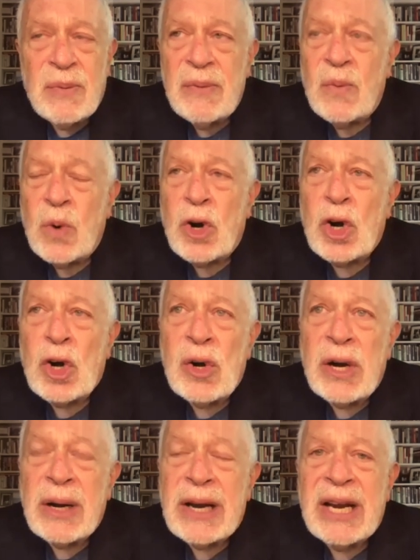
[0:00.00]

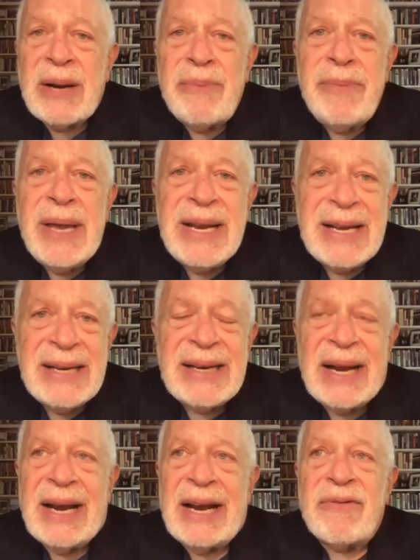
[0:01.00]
were committed
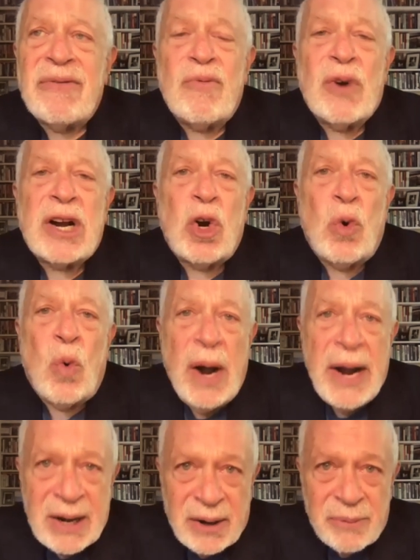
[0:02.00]
and
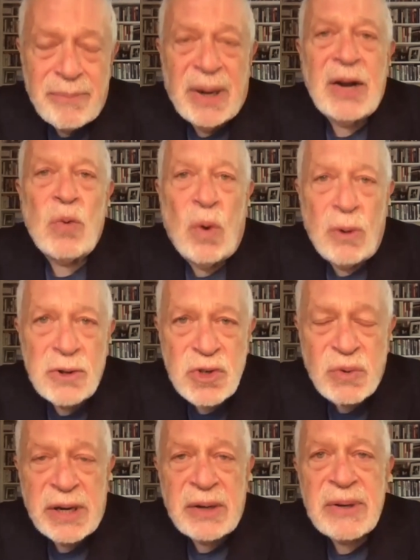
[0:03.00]
required by Wall
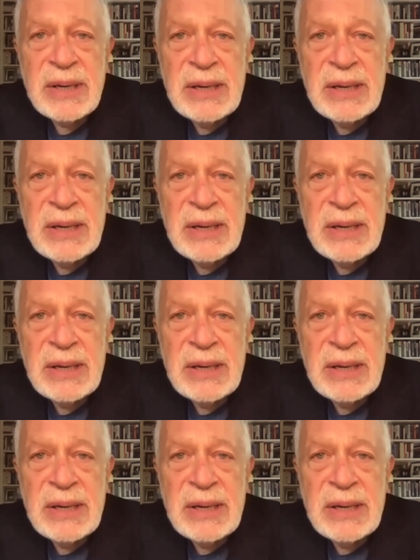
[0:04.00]
Street